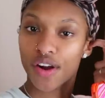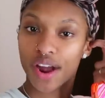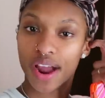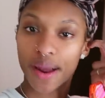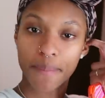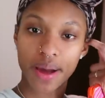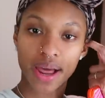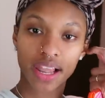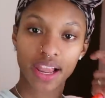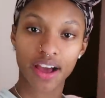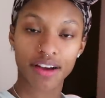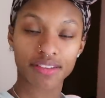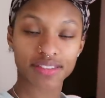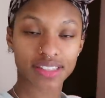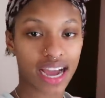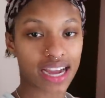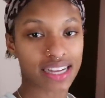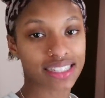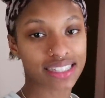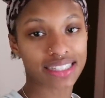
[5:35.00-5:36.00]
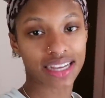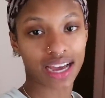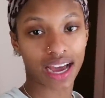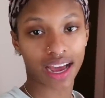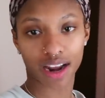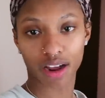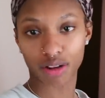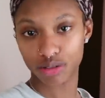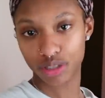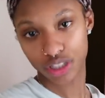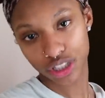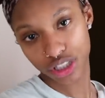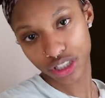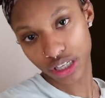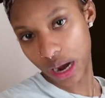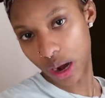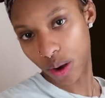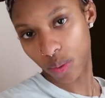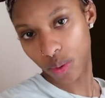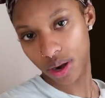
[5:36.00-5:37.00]
Okay, my loves, I just got out the
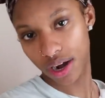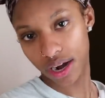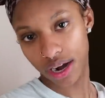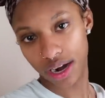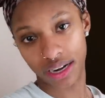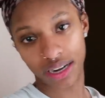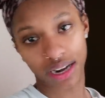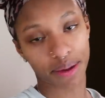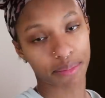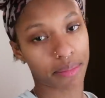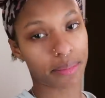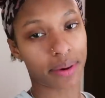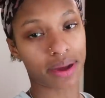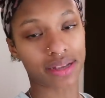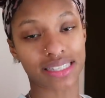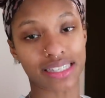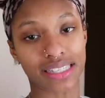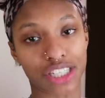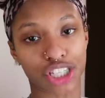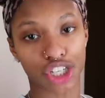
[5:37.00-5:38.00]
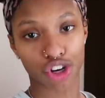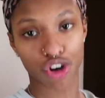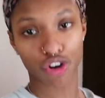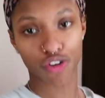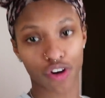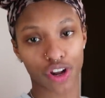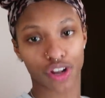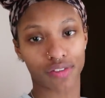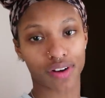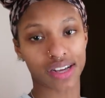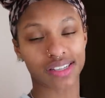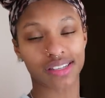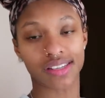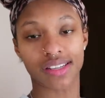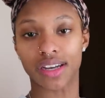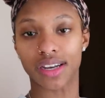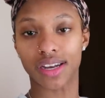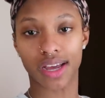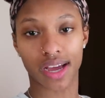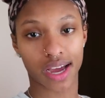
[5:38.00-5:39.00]
shower and I'm about to chill for the rest of
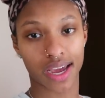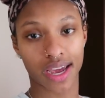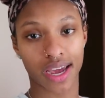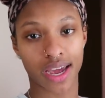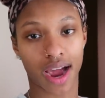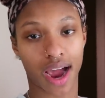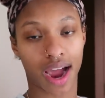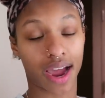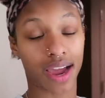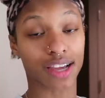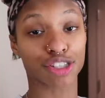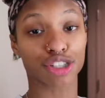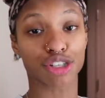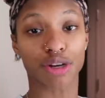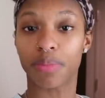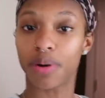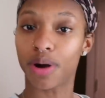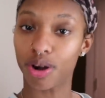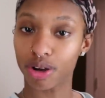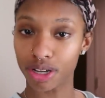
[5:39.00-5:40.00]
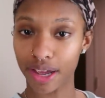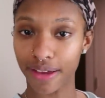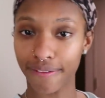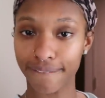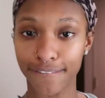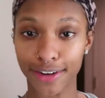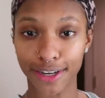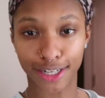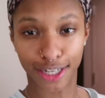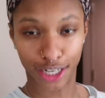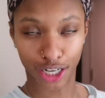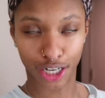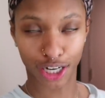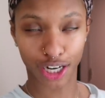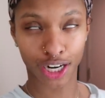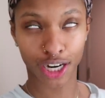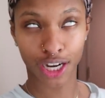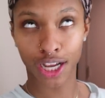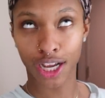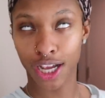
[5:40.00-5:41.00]
the night. I ate Chipotle for
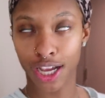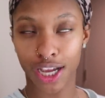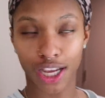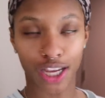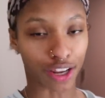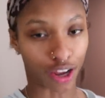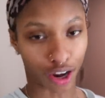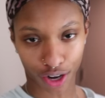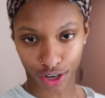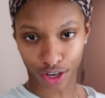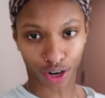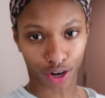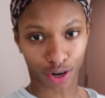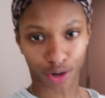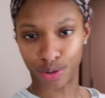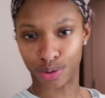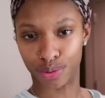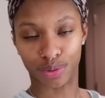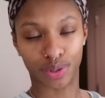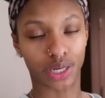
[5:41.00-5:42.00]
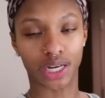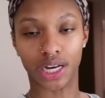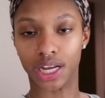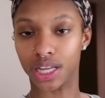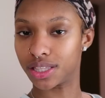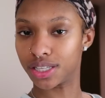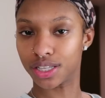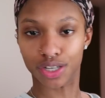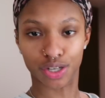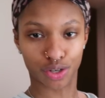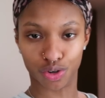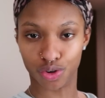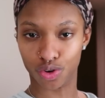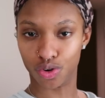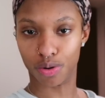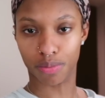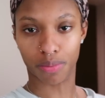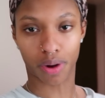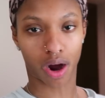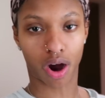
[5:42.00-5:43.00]
dinner. Y'all know, nothing
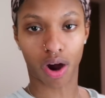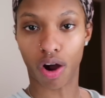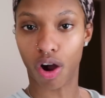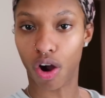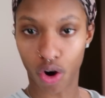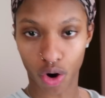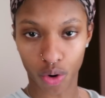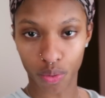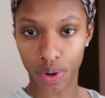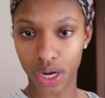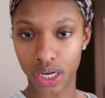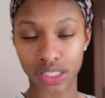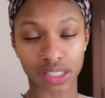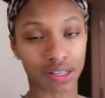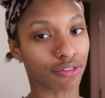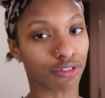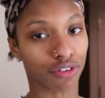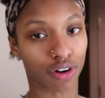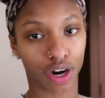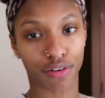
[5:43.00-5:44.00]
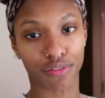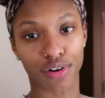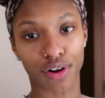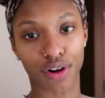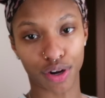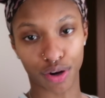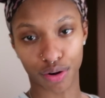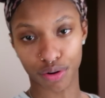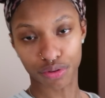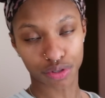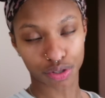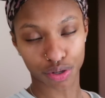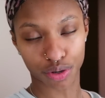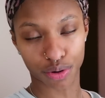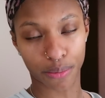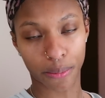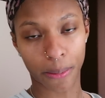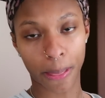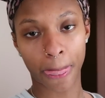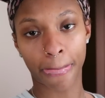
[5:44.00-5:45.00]
new. My always and forever
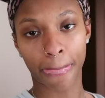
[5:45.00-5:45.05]
go-to.